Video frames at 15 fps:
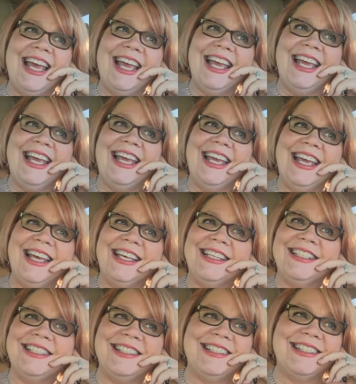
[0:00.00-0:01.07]
He
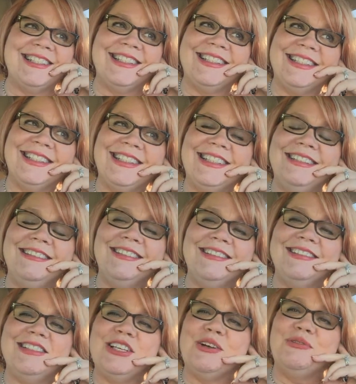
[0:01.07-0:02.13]
is,
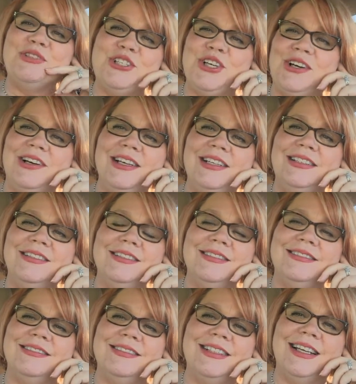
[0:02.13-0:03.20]
told John
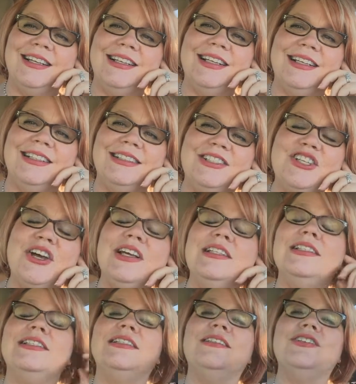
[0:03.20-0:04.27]
that
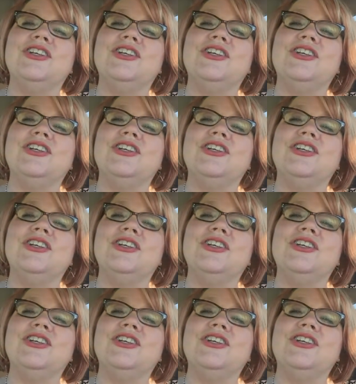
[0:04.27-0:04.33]
John's,